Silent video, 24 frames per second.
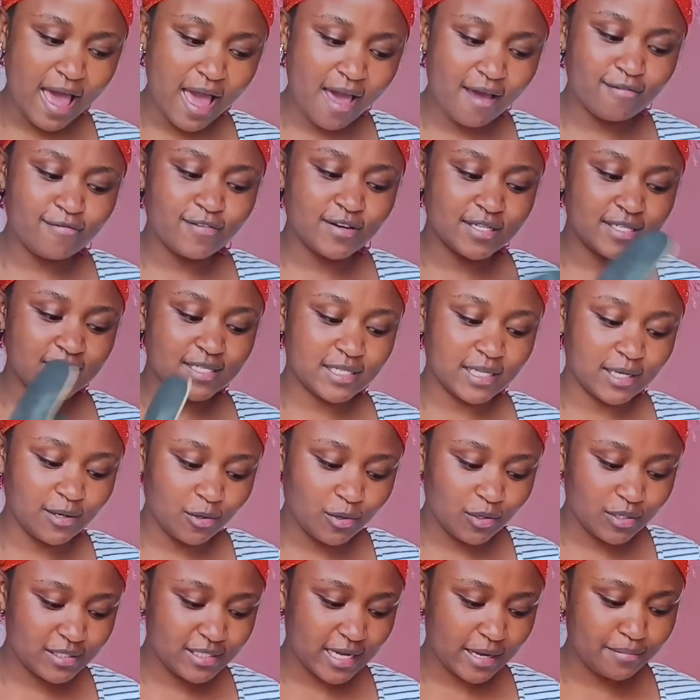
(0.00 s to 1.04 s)
every
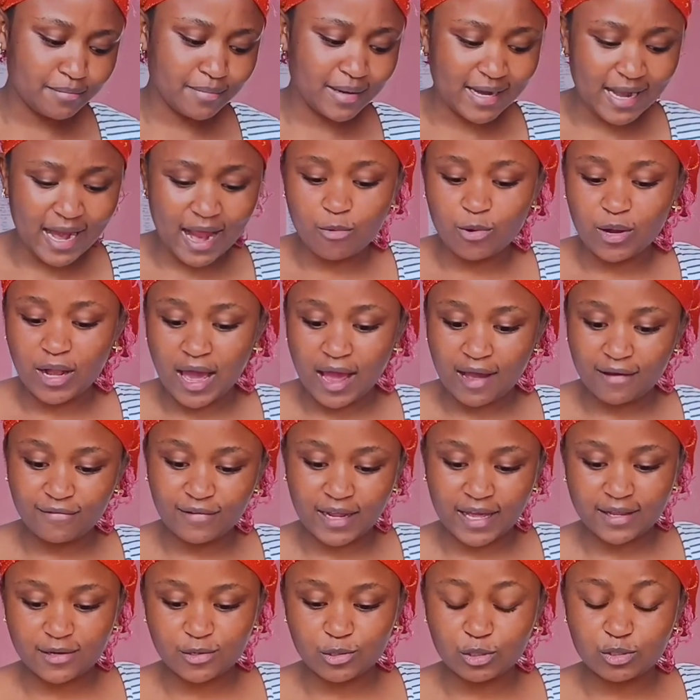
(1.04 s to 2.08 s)
single time but i will have
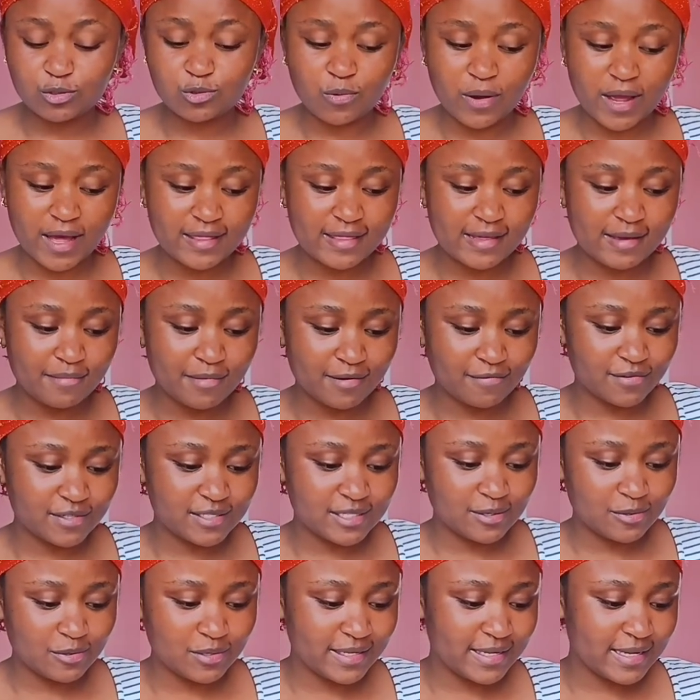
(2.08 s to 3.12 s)
like not wear them every
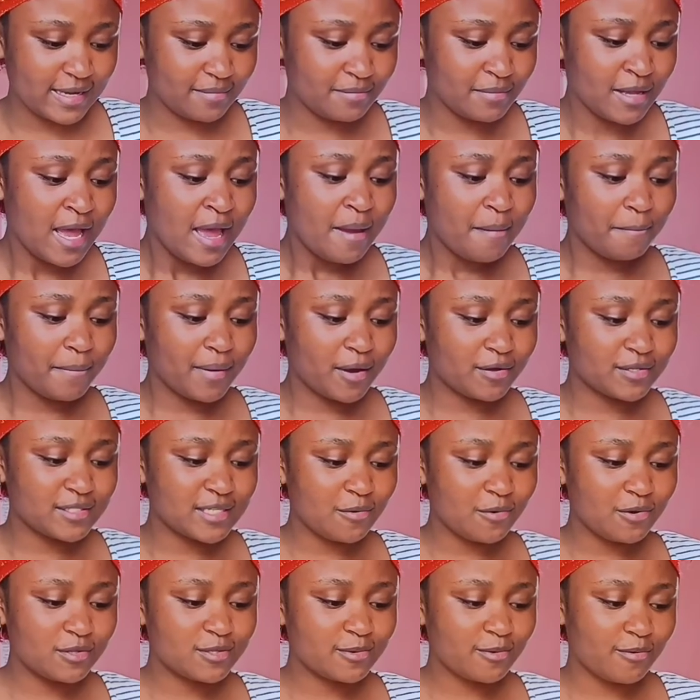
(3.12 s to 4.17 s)
single day because i
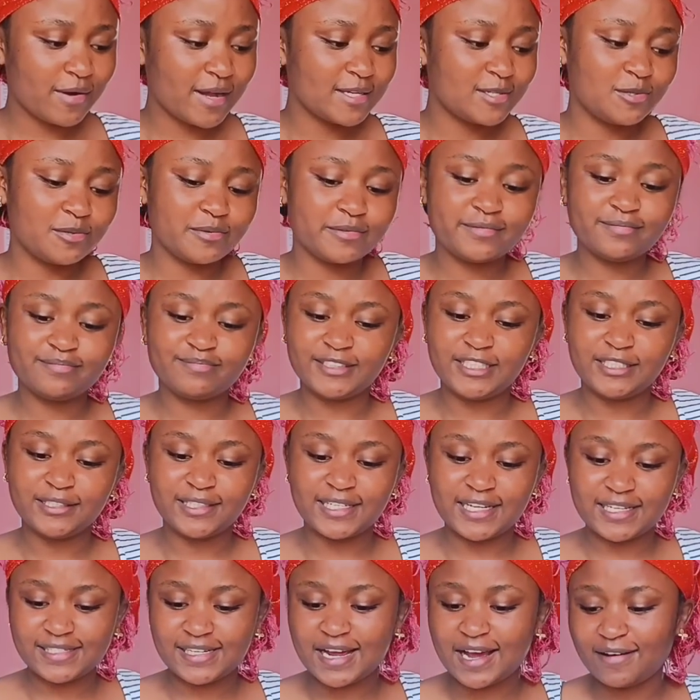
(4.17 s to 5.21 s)
also want to
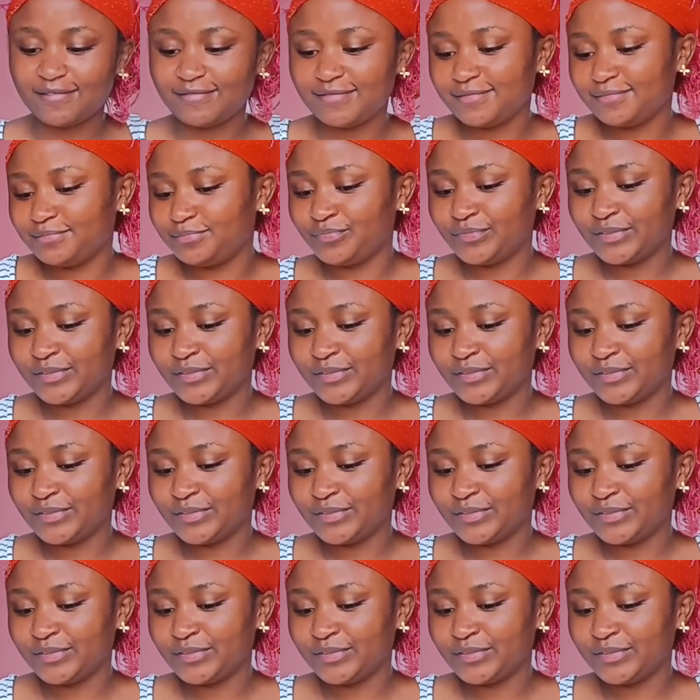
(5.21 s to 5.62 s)
just have